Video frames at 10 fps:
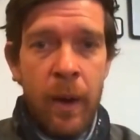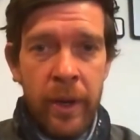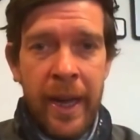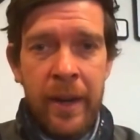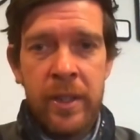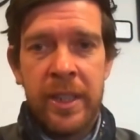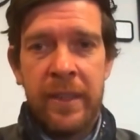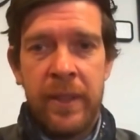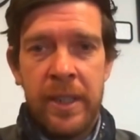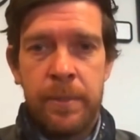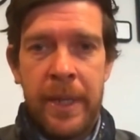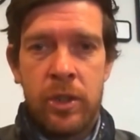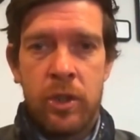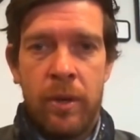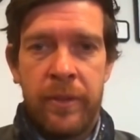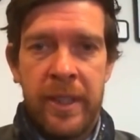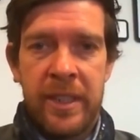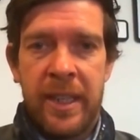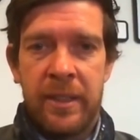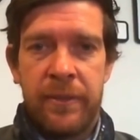I want Harry to give it his best shot for
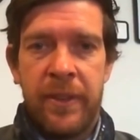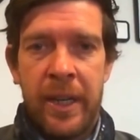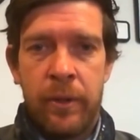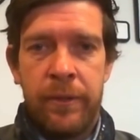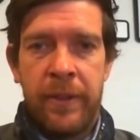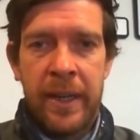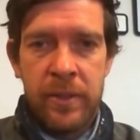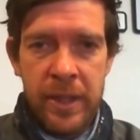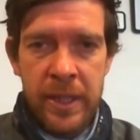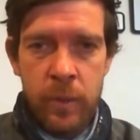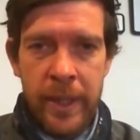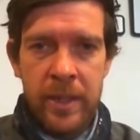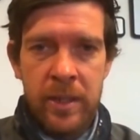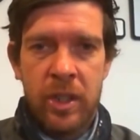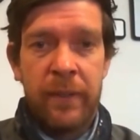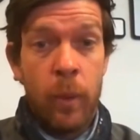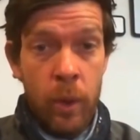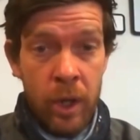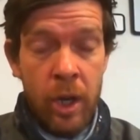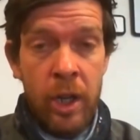these last final five, six weeks. He's going to have to
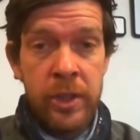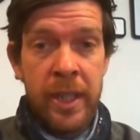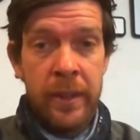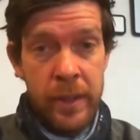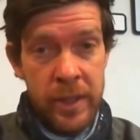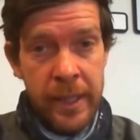work hard to get in the